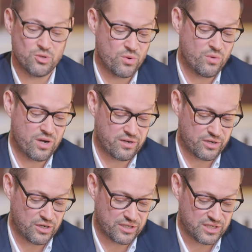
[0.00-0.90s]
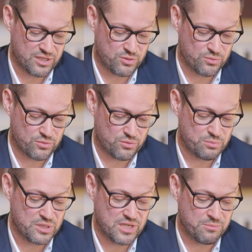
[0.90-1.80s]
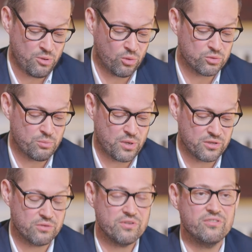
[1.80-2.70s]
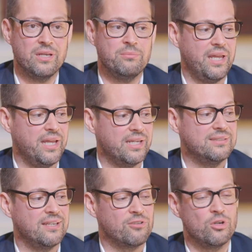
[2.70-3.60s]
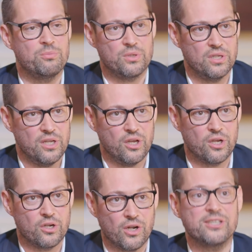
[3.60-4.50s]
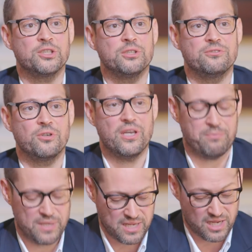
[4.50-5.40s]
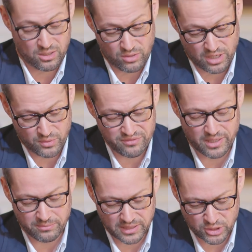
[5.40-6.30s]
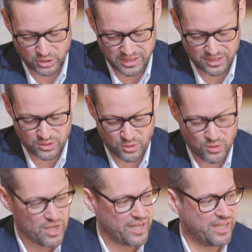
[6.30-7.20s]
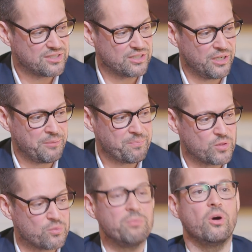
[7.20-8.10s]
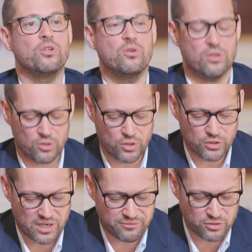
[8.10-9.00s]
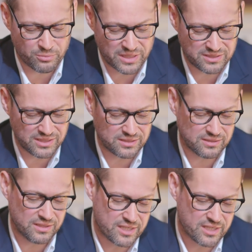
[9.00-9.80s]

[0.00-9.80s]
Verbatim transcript: So we were lucky to, to be able to partner with them. And and develop a collection for them and uh, with them actually. So it's um, three model chronograph mm -hmm. automatic, mm -hmm.